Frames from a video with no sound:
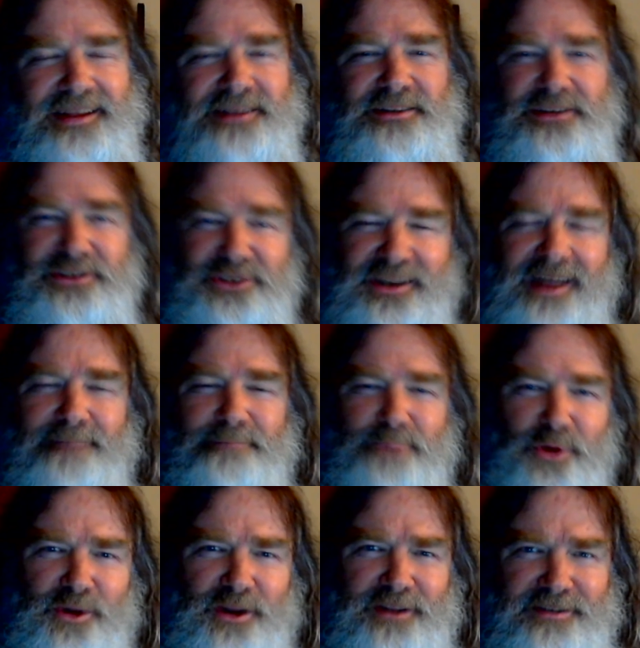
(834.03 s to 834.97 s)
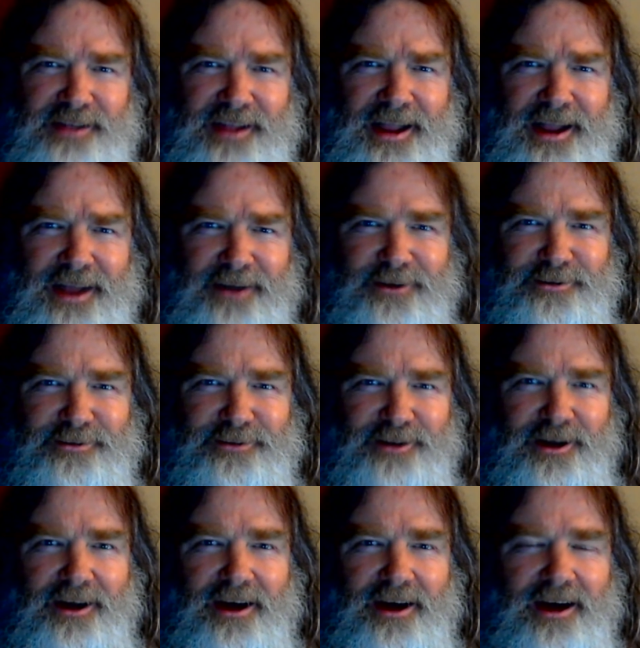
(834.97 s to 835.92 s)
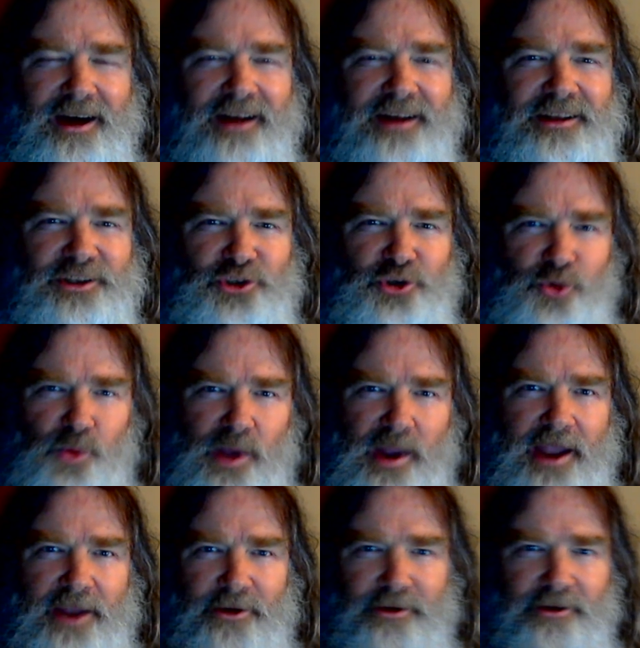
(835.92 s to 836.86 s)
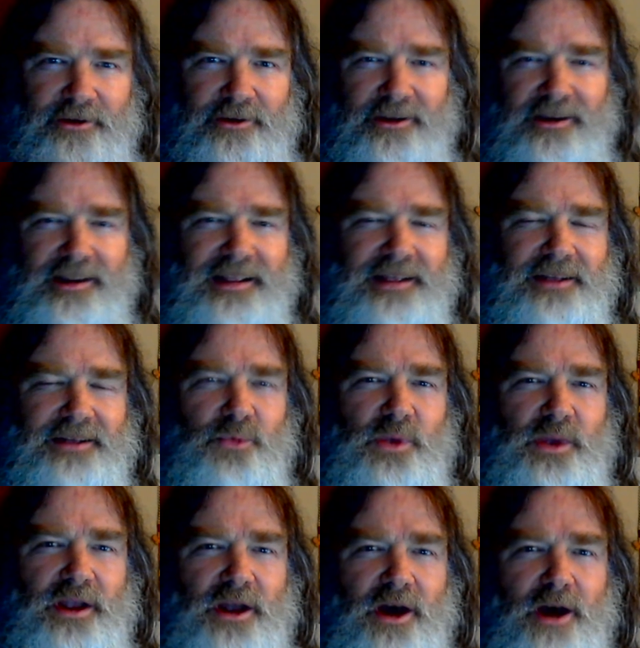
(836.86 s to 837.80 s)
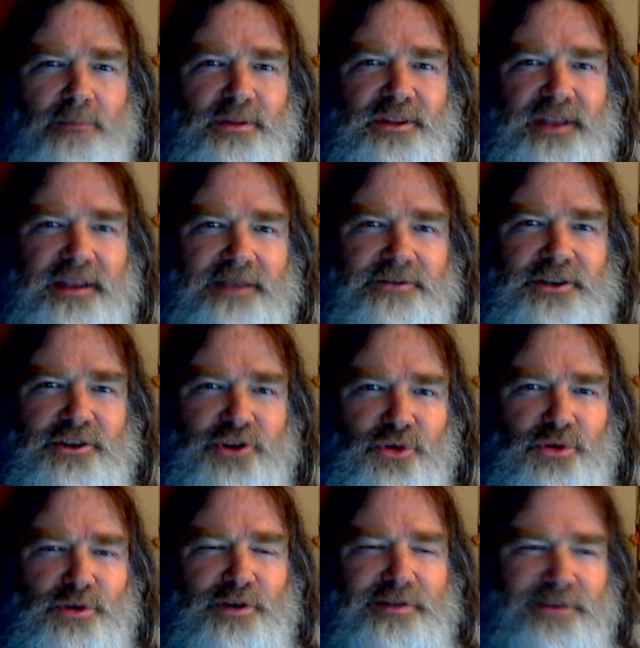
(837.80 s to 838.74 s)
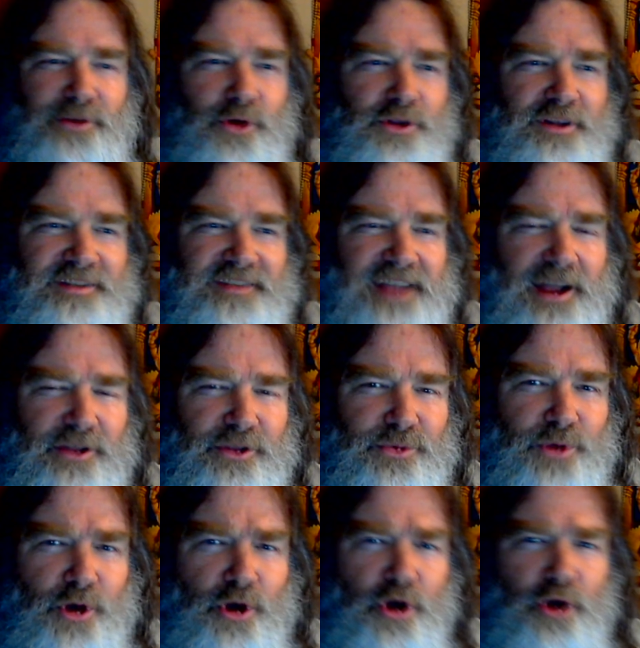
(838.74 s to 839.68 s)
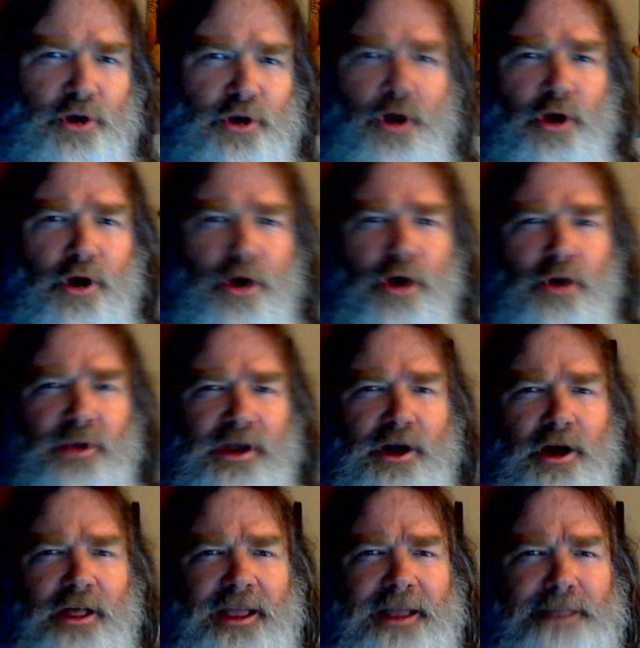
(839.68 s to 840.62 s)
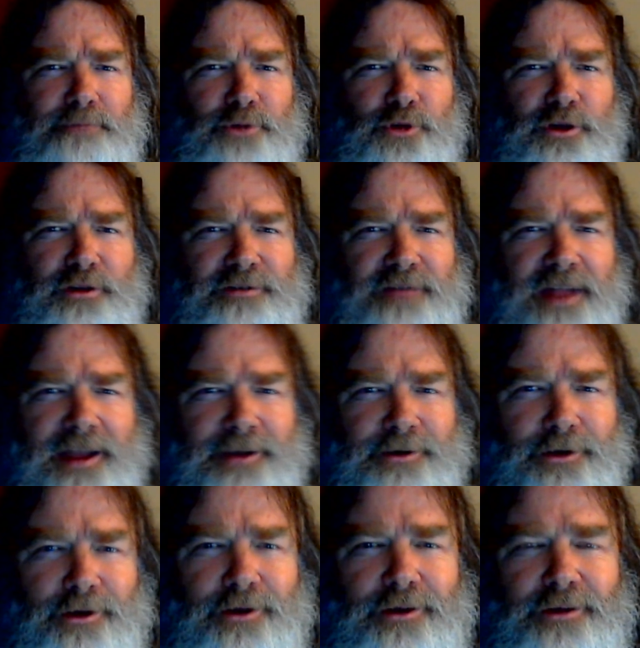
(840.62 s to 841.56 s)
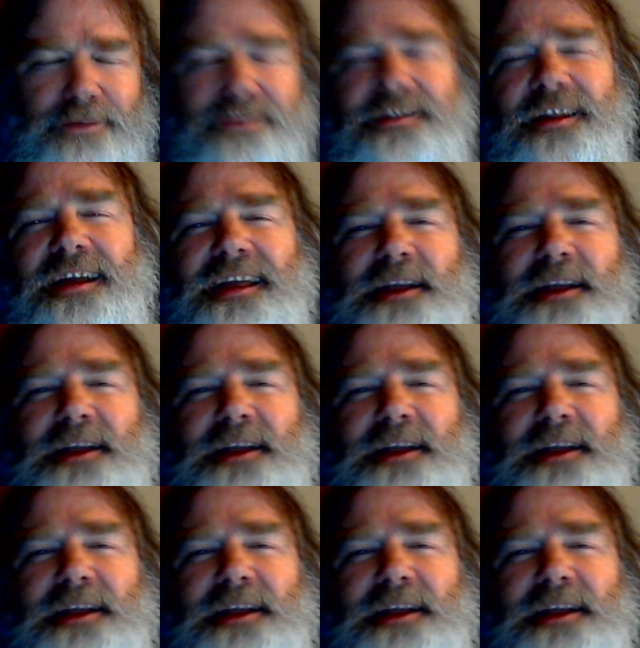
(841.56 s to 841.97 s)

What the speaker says: And then she got Bernie Sanders, ah, traitor. We all believed in you and you sold us down the road. Oh, we all hate Bernie Sanders.